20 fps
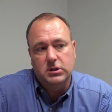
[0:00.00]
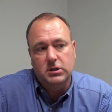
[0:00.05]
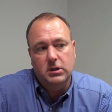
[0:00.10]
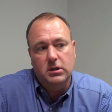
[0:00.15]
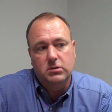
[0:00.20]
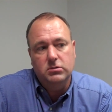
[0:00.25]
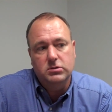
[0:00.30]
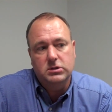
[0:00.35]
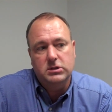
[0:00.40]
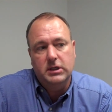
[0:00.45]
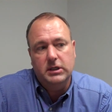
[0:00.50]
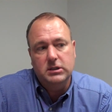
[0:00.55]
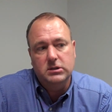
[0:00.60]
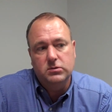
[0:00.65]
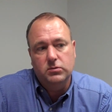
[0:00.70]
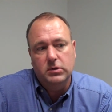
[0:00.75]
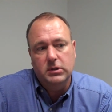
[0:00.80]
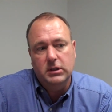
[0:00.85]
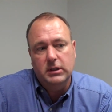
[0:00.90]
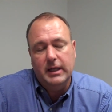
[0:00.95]
and those things
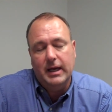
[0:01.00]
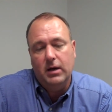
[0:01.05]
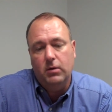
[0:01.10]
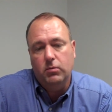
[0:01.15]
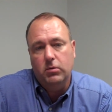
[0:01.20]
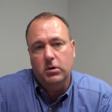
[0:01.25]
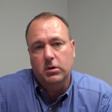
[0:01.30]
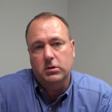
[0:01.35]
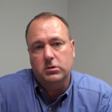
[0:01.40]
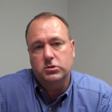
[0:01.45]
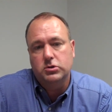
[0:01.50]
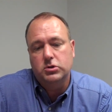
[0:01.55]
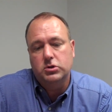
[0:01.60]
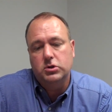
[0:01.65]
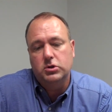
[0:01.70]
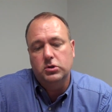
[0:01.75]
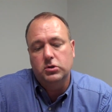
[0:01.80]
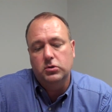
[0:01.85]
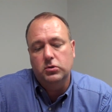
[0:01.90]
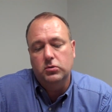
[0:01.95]
well, then that works
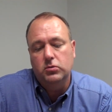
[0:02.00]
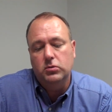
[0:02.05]
to